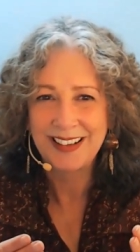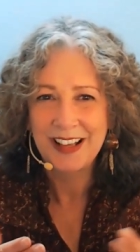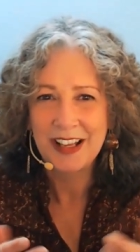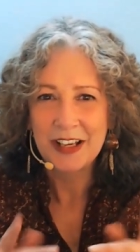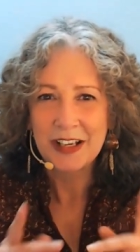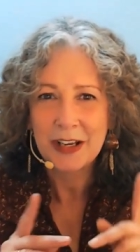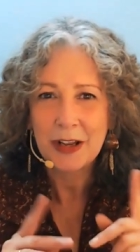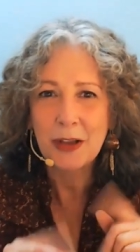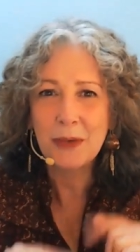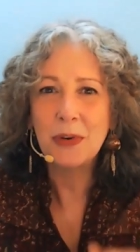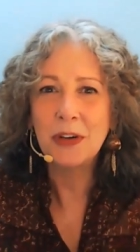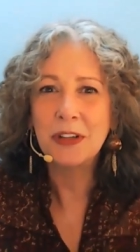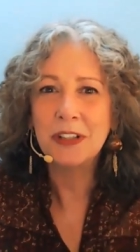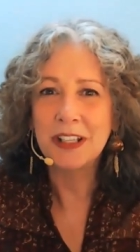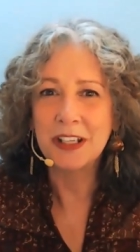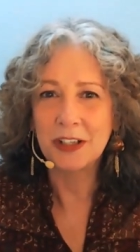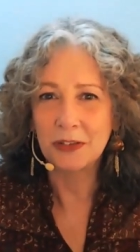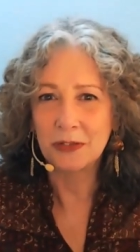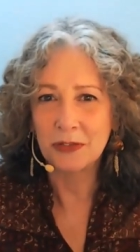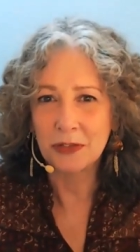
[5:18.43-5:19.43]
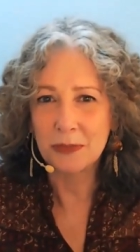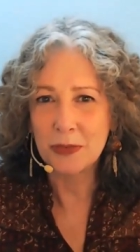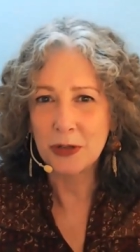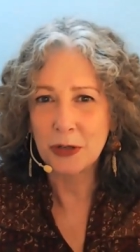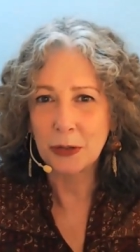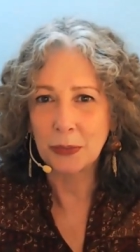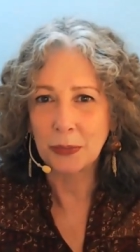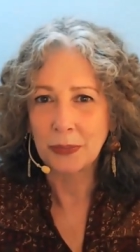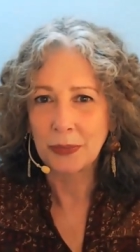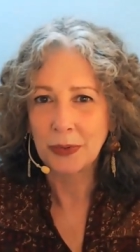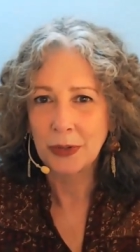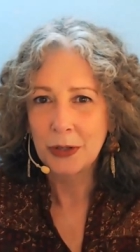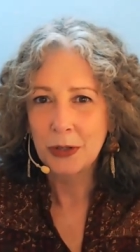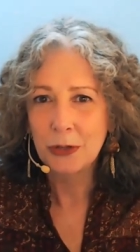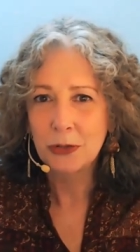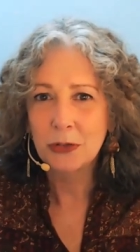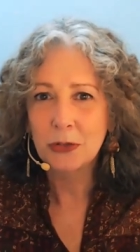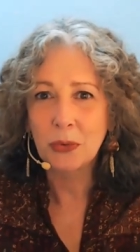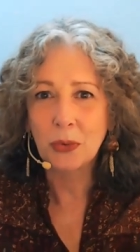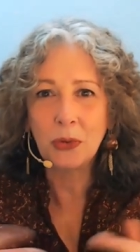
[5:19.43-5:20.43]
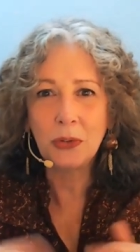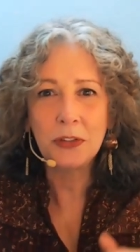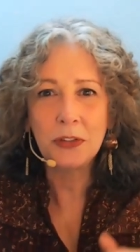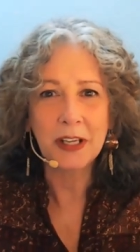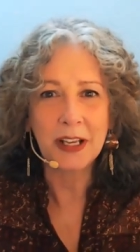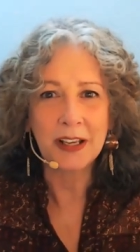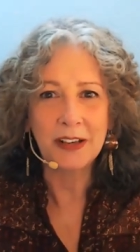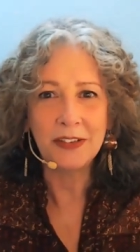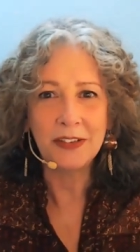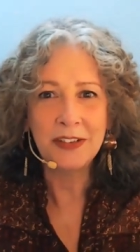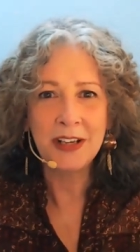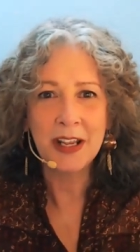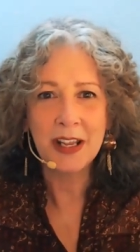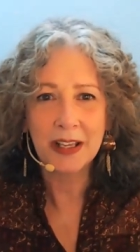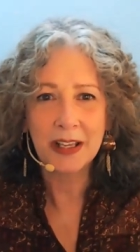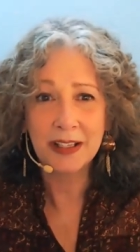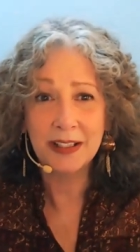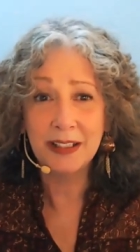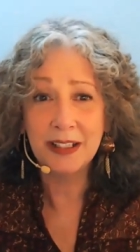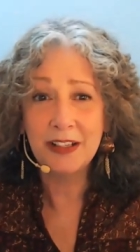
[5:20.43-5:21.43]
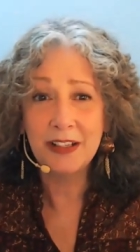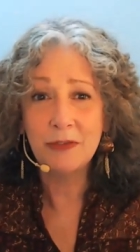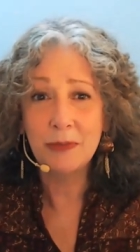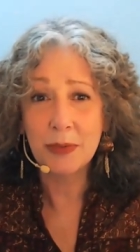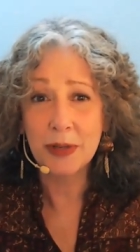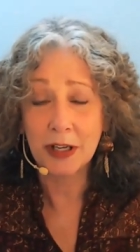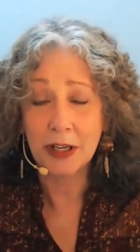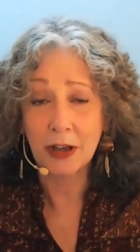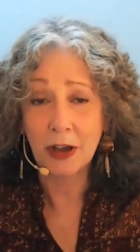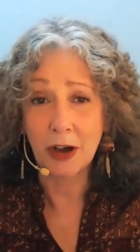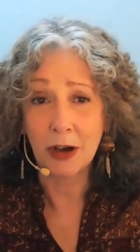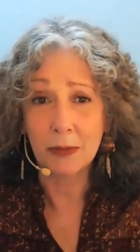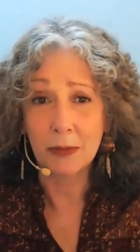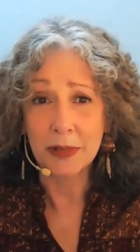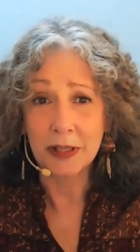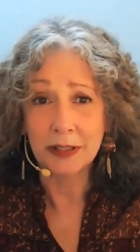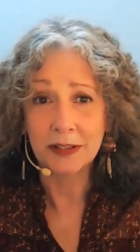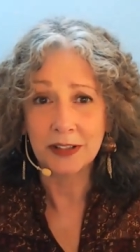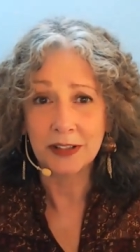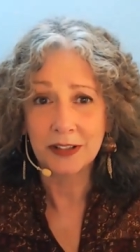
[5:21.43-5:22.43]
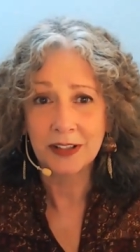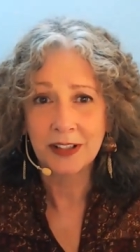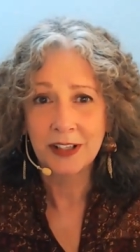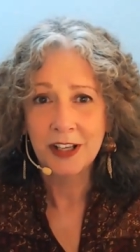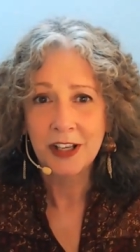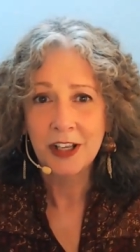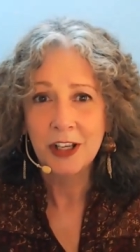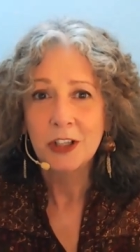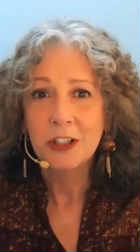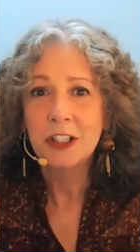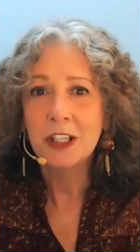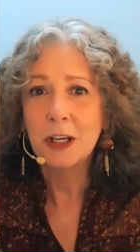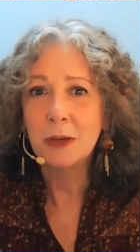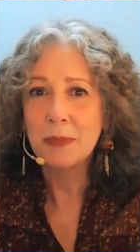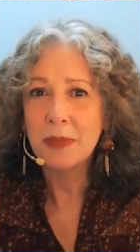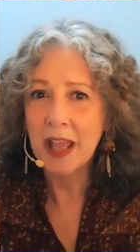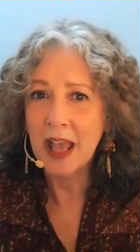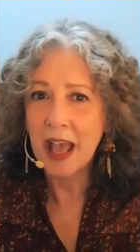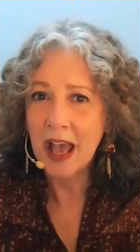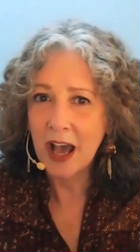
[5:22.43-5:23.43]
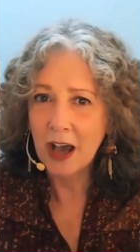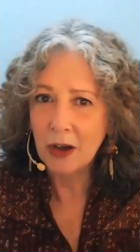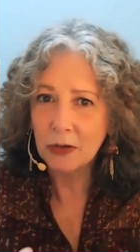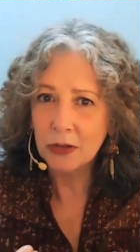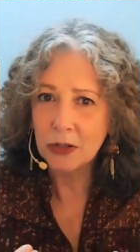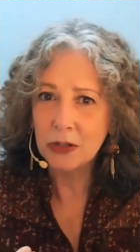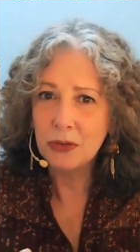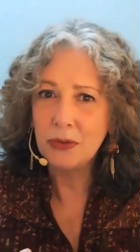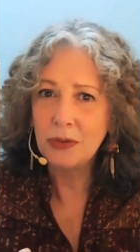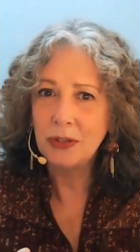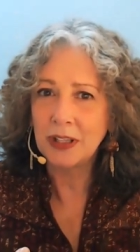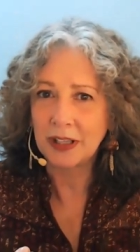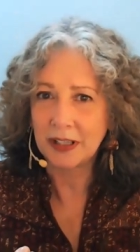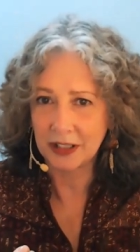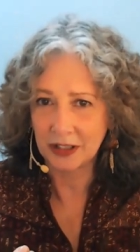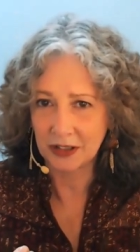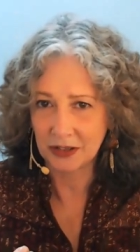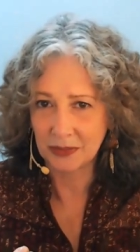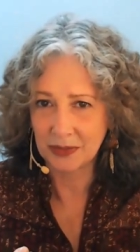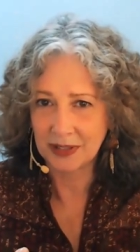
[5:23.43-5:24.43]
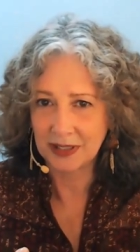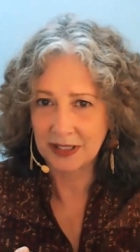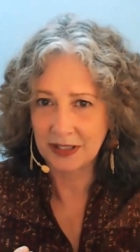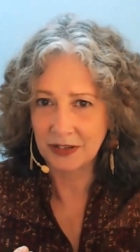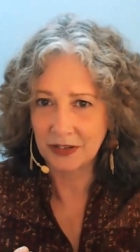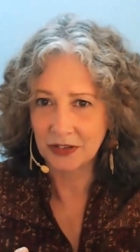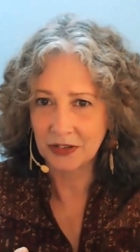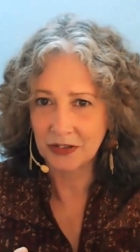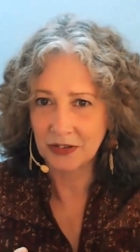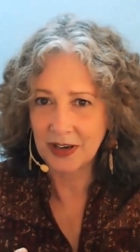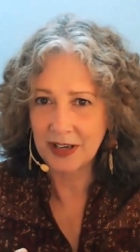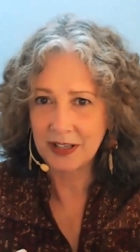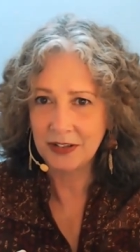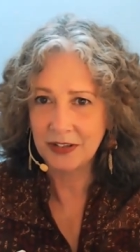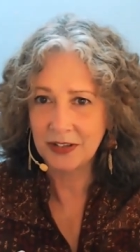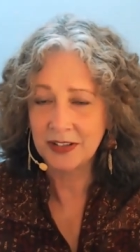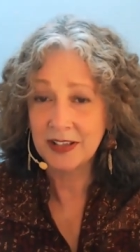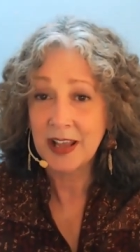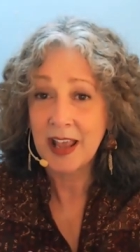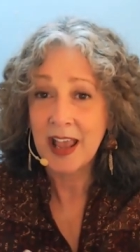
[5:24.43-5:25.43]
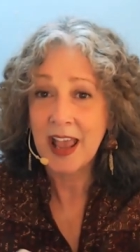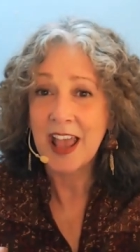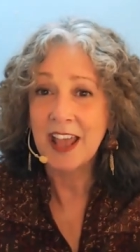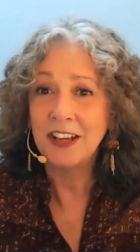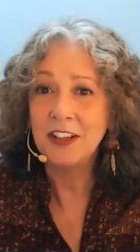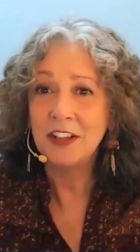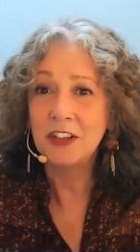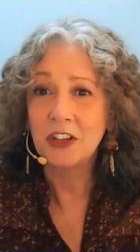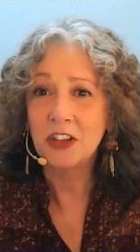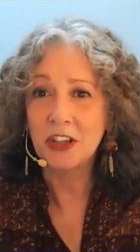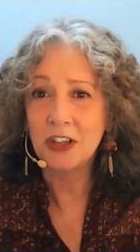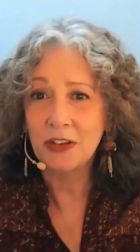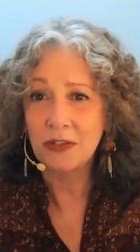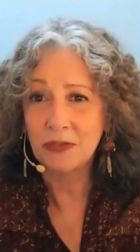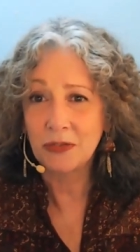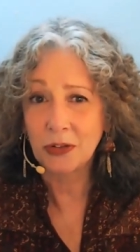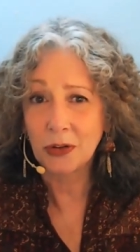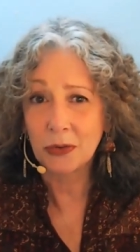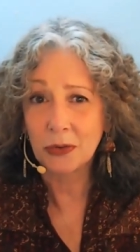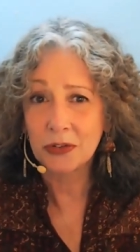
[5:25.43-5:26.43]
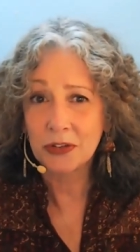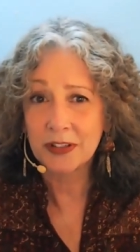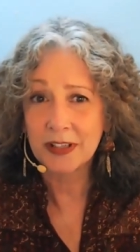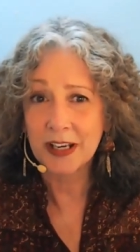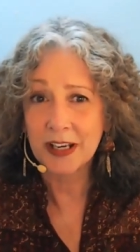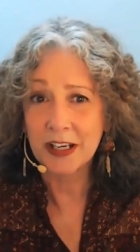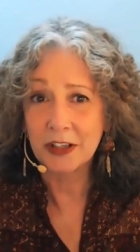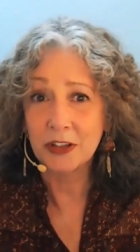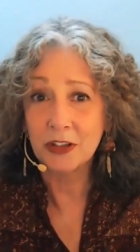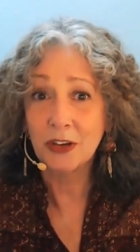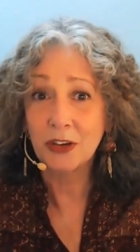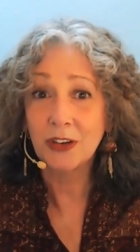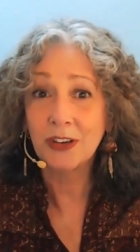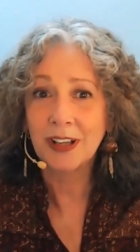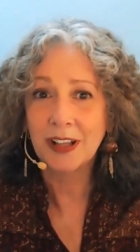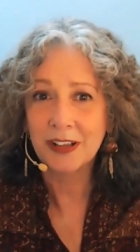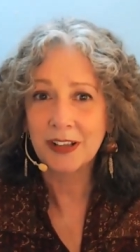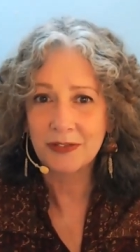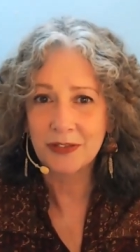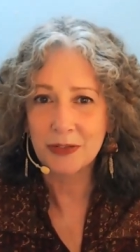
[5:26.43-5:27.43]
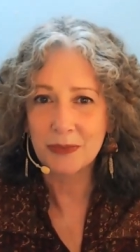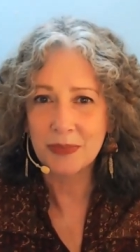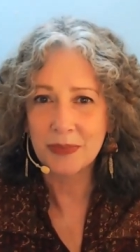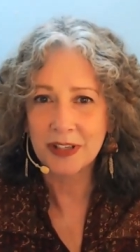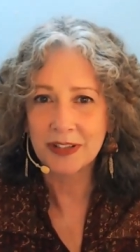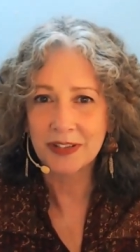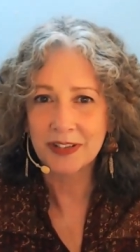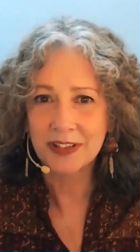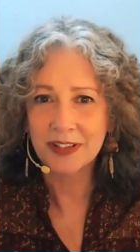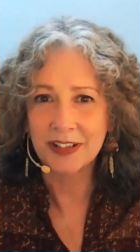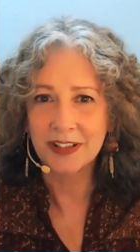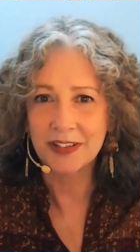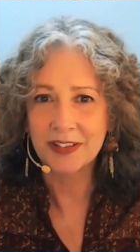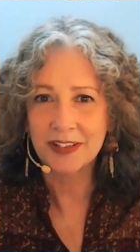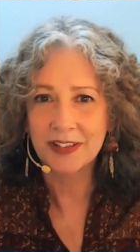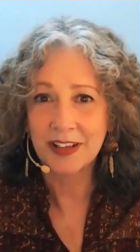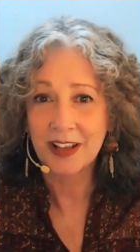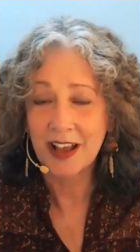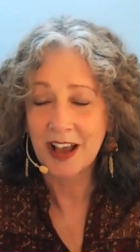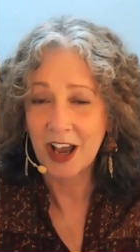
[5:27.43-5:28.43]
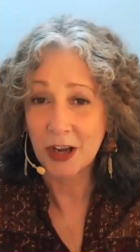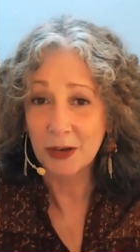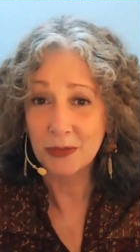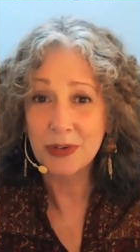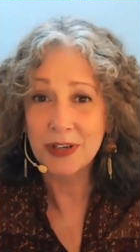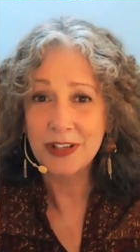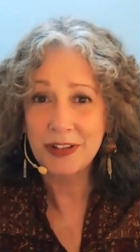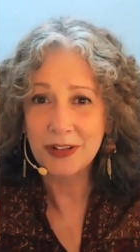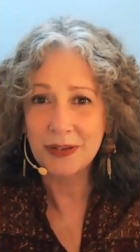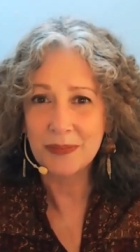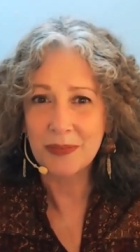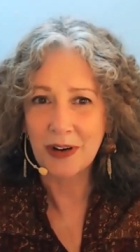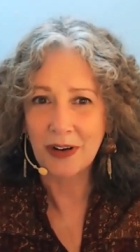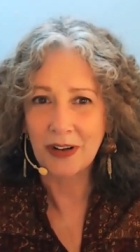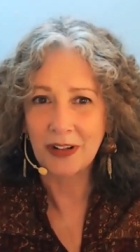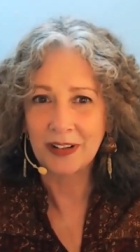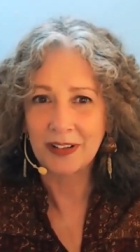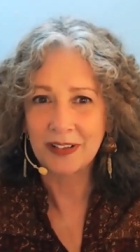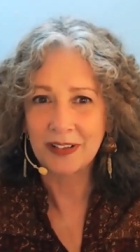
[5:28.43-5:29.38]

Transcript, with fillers: Now, I want to hear from you. Scroll down and leave me a comment. Tell me how you like to release stress and achieve flow state in your life and business. I read them all.